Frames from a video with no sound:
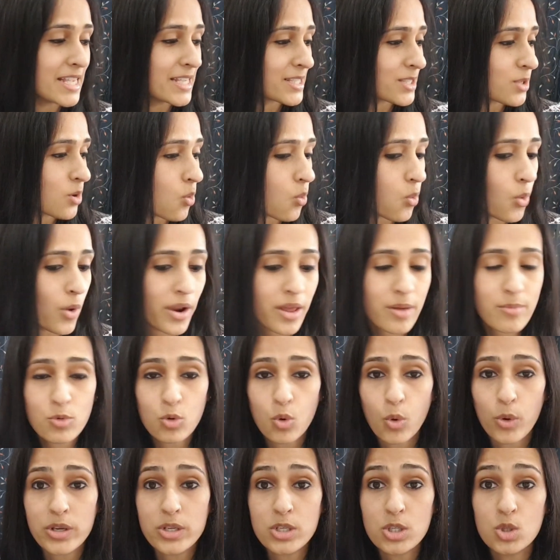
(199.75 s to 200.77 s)
So what
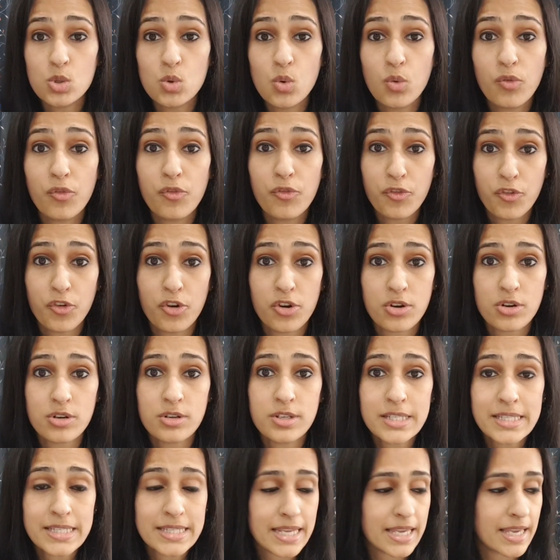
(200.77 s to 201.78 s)
I'm going to do
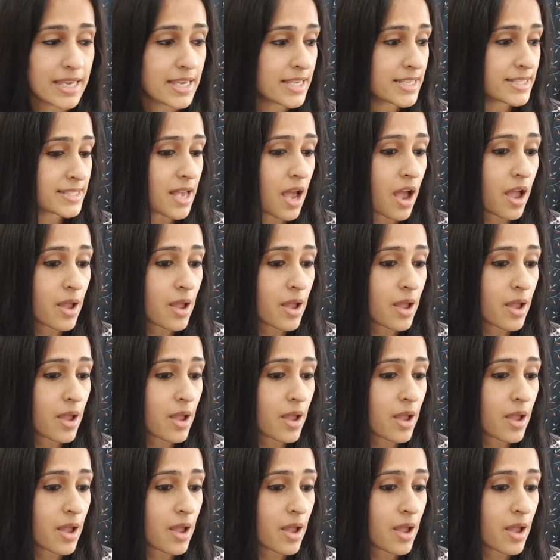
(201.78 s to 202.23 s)
first is